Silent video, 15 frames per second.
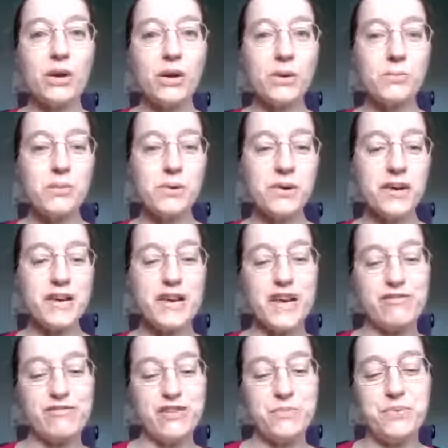Good morning,
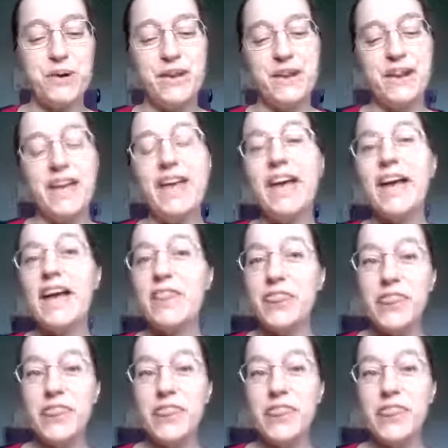everyone, and